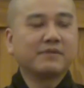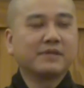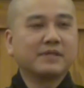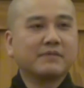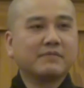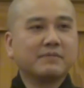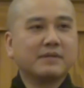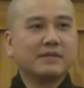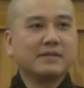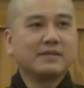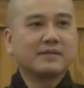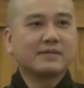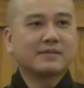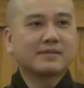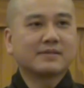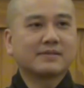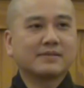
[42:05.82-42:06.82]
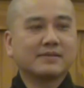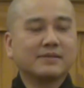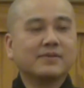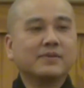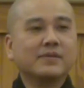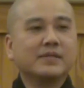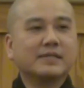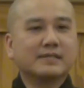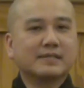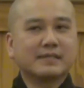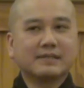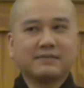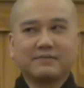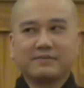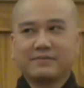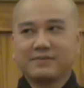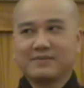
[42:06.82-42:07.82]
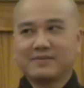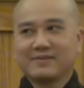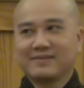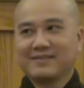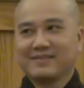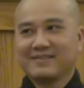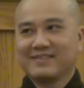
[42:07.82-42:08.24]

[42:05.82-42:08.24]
the Vietnamese New Year's Eve.